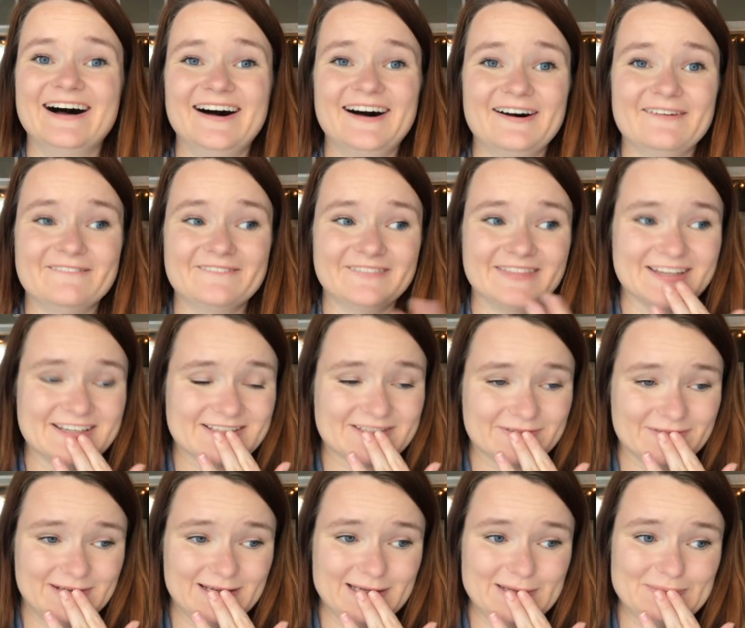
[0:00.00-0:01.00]
um, this
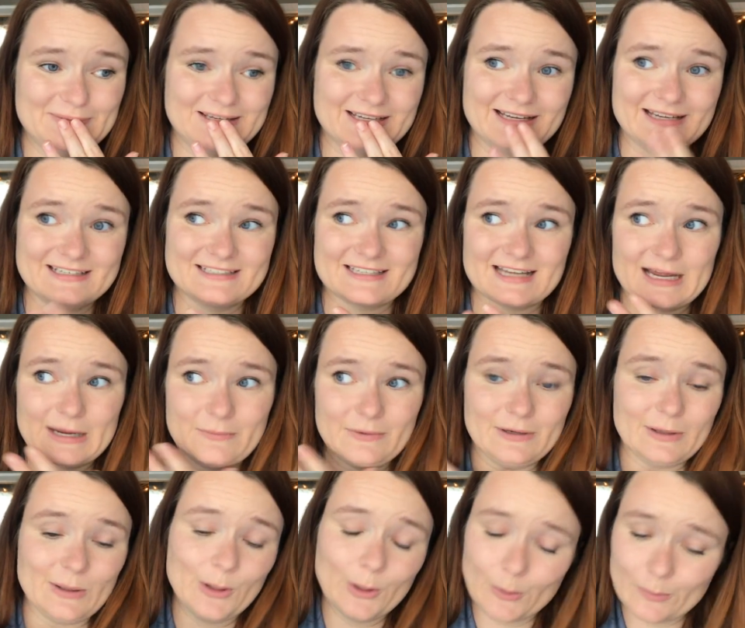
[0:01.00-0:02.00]
week because I
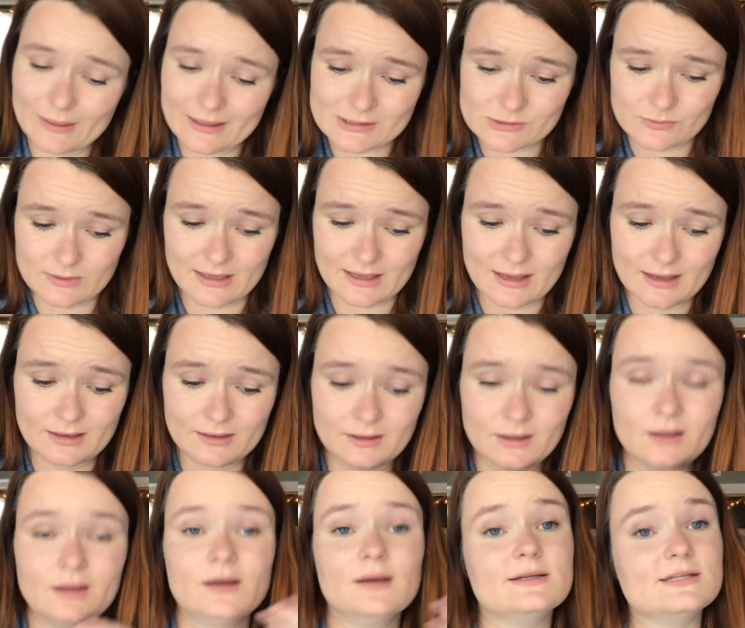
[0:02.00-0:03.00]
went home last weekend
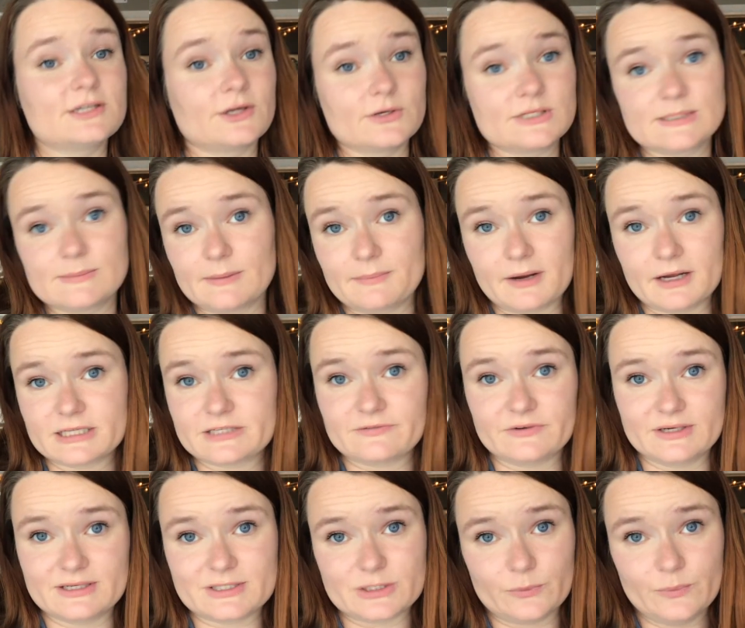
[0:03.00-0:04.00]
to go see my parents for
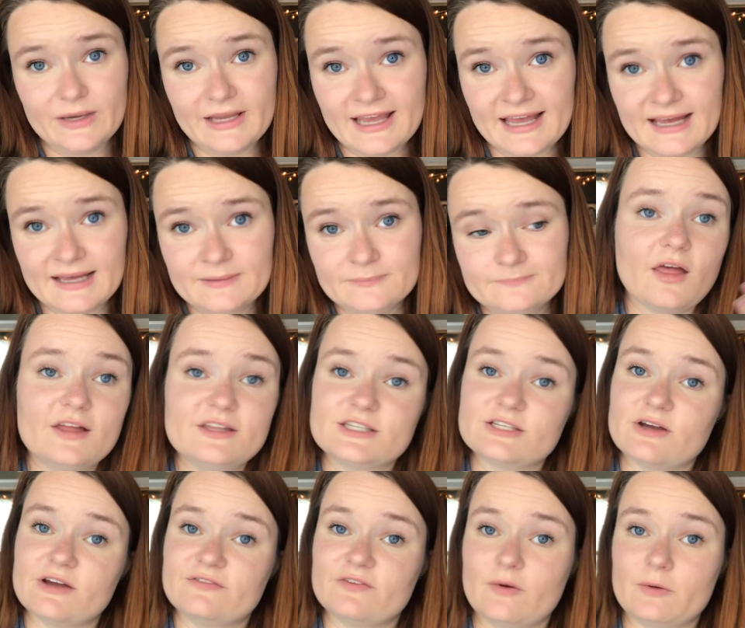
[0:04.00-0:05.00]
Easter weekend. And
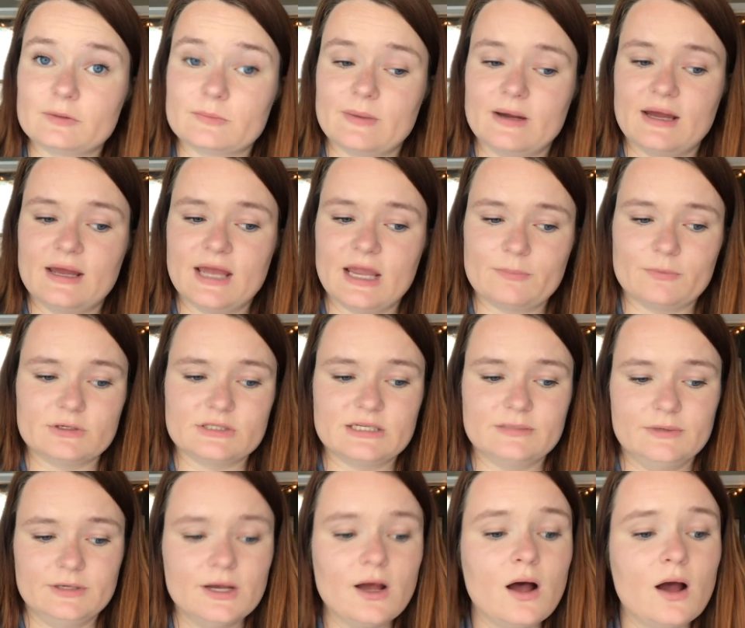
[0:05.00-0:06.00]
so I filmed my April
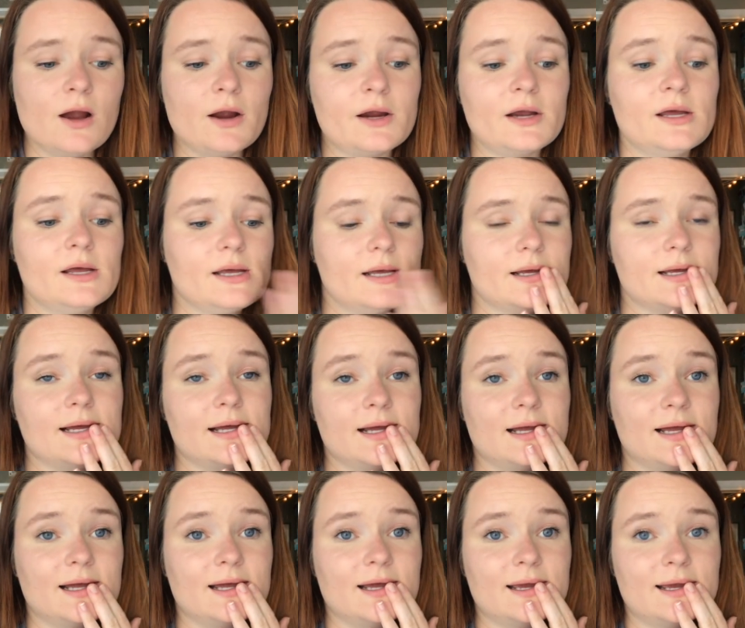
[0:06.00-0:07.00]
TBR uh,
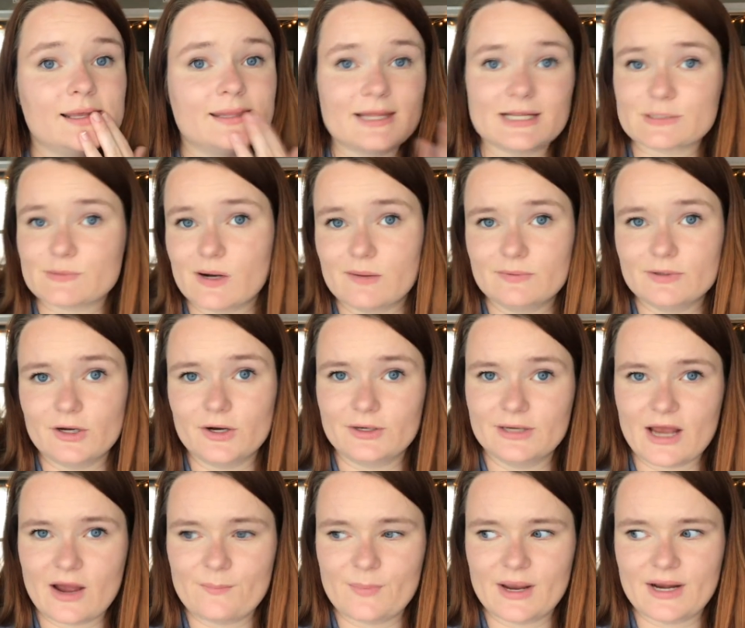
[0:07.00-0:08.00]
and that's probably
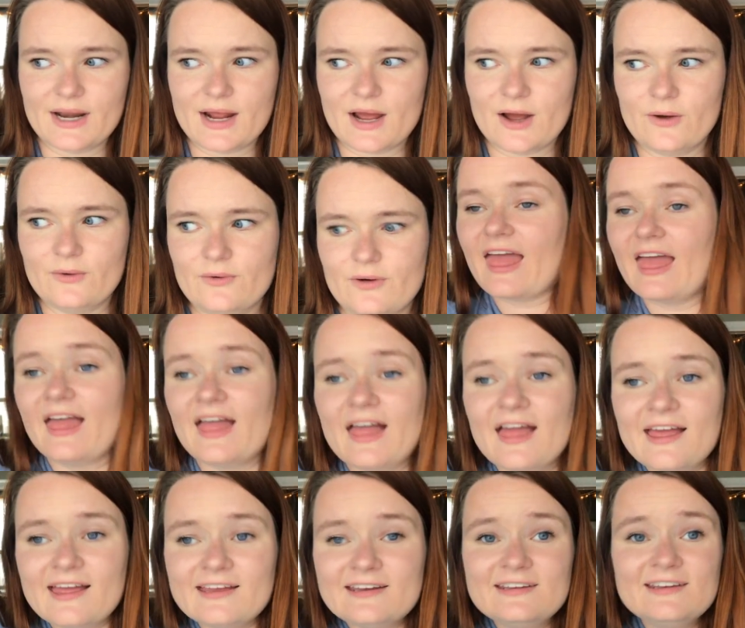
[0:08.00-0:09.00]
already out by now.
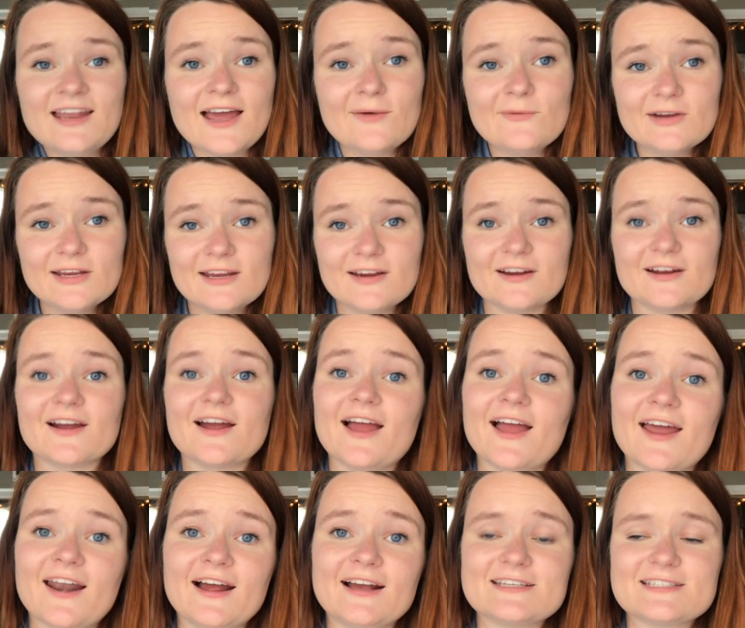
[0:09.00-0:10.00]
And now we're here
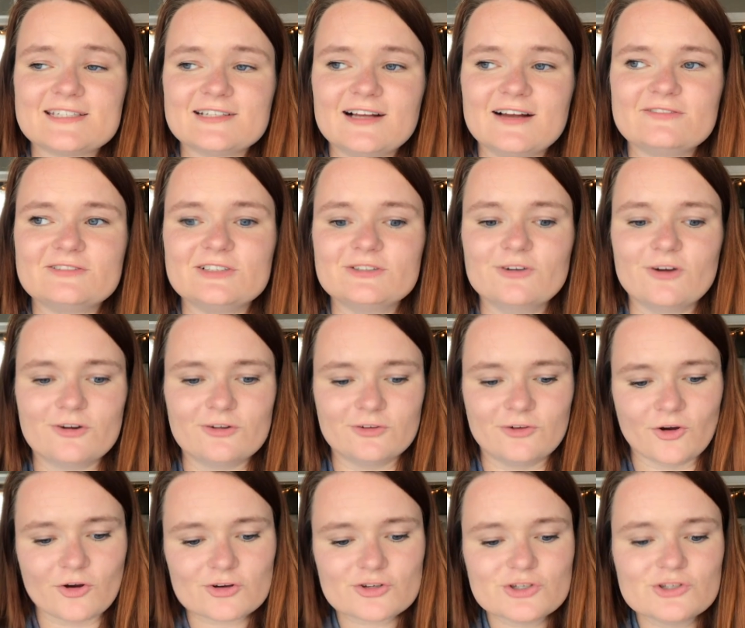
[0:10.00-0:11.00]
and I still have to go to a
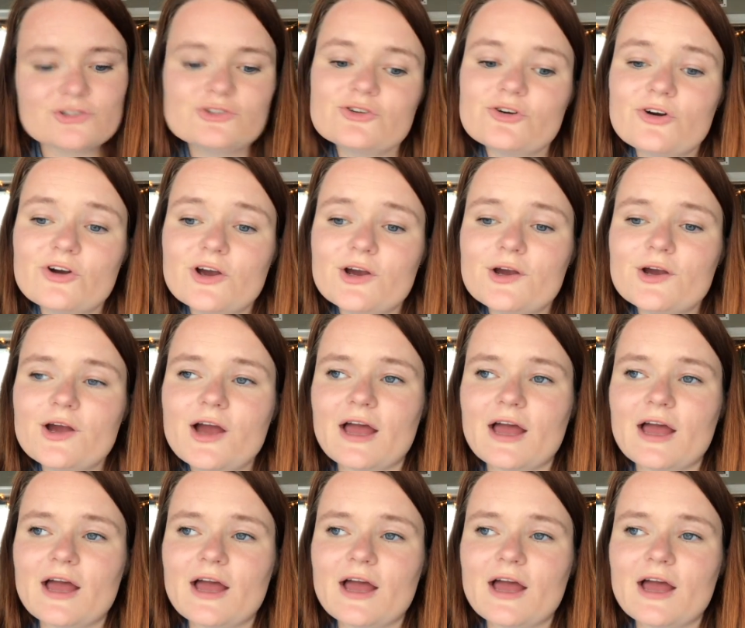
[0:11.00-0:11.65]
grocery store.